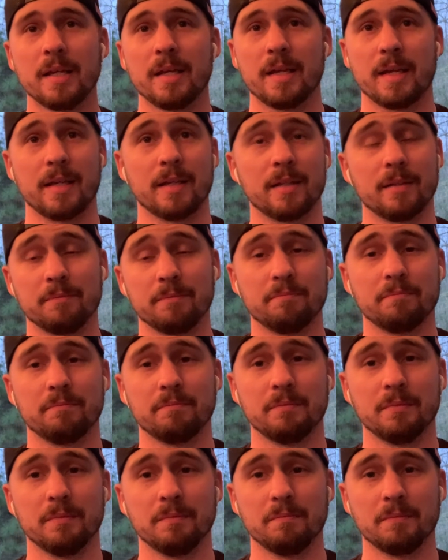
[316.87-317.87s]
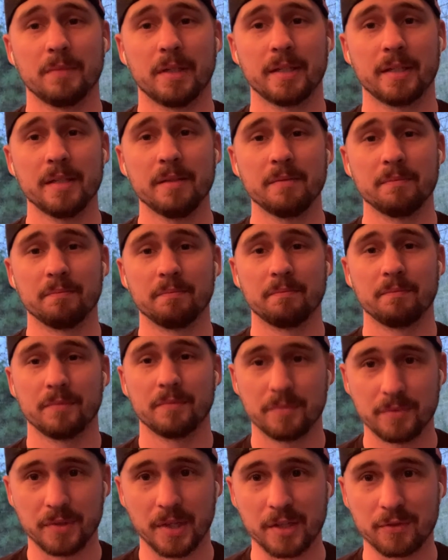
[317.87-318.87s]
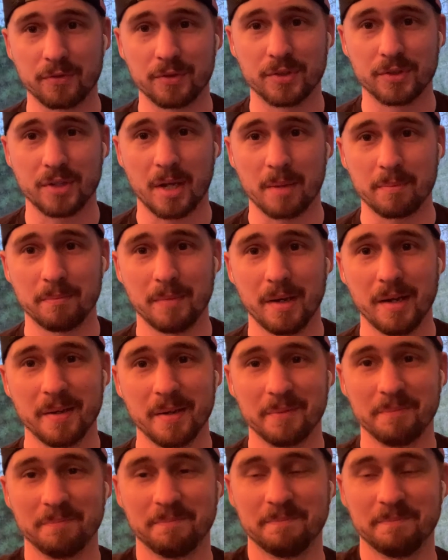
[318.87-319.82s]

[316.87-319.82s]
And again, thanks for stopping by.